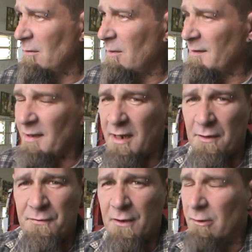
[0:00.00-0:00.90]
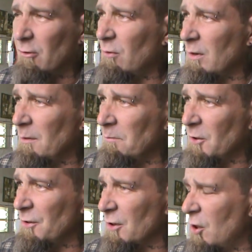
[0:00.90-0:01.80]
once I get it figured out, I'm
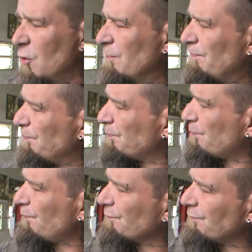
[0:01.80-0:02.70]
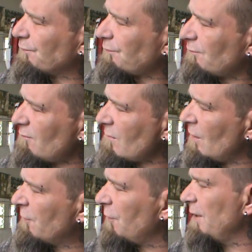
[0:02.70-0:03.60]
good to go. So